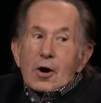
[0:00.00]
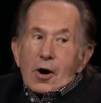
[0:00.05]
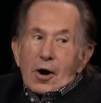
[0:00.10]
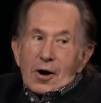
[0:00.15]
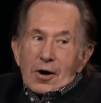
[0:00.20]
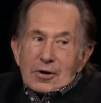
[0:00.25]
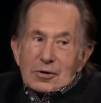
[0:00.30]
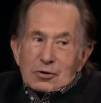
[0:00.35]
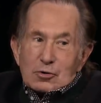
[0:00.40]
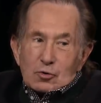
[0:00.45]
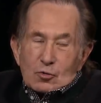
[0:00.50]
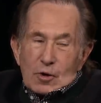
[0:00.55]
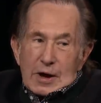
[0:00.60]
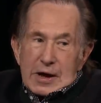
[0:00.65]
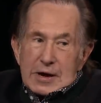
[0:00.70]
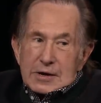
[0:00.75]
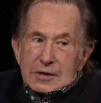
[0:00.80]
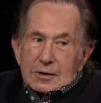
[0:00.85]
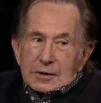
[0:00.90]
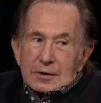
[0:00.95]
a
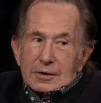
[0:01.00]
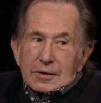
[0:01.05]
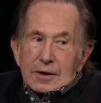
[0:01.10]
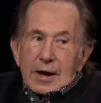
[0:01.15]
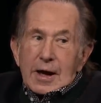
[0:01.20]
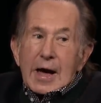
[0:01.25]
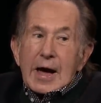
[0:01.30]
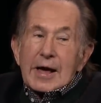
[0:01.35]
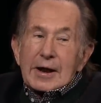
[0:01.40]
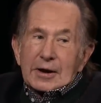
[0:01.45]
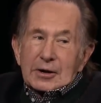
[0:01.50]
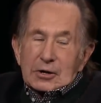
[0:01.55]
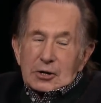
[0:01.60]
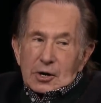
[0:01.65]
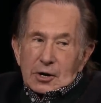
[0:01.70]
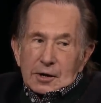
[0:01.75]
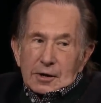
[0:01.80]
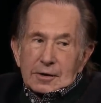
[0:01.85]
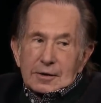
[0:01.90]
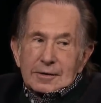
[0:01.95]
grader, grader, and a
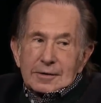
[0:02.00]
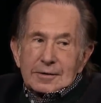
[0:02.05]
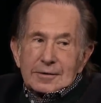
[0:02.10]
cutter. And a